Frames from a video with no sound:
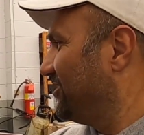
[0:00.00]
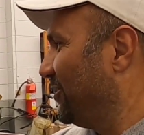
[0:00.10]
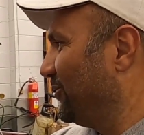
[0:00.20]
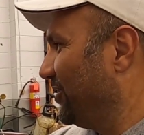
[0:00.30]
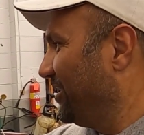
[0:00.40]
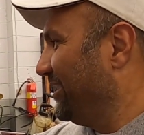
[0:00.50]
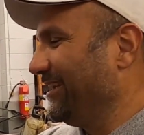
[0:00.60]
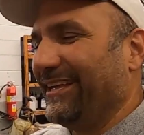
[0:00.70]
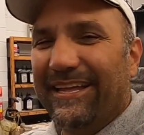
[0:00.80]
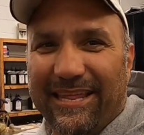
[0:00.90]
They were
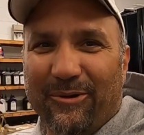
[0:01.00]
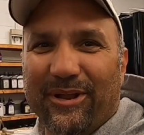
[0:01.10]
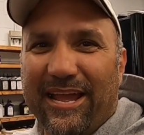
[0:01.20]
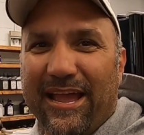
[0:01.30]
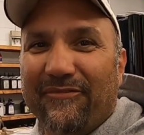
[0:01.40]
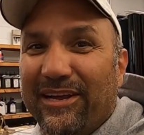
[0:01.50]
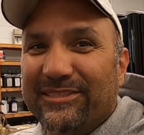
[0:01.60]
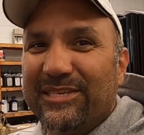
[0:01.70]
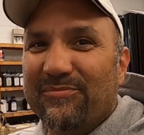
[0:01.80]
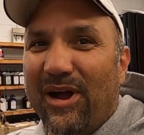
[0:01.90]
in a
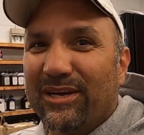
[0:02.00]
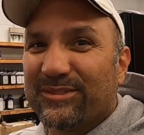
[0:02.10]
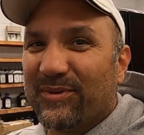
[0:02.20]
FIC box,